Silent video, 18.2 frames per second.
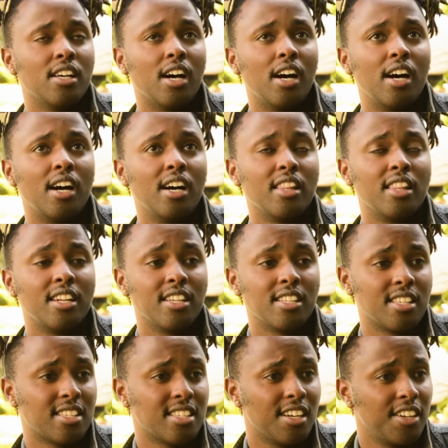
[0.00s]
the
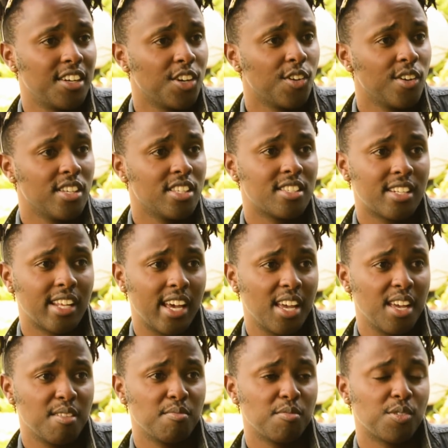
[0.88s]
Necessary Noise
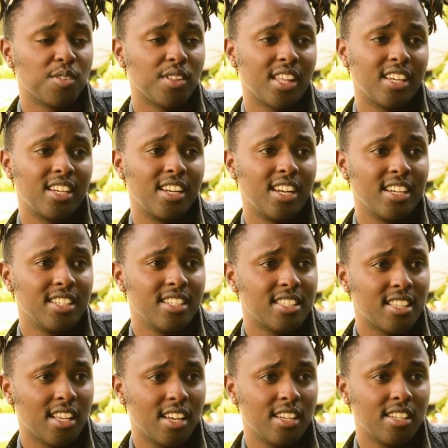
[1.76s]
time, to the Kina
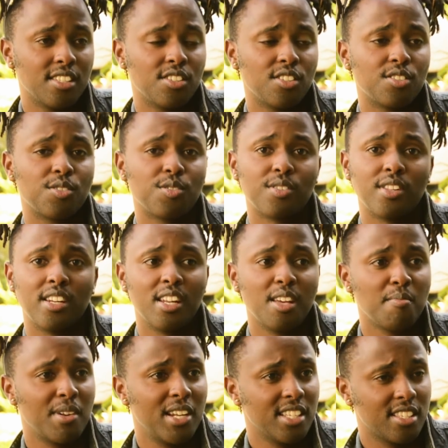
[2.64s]
Isas, to the
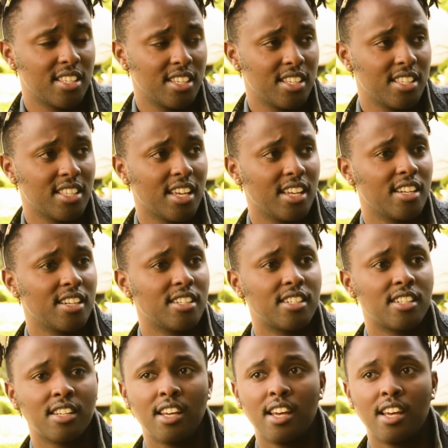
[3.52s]
Namelesses, and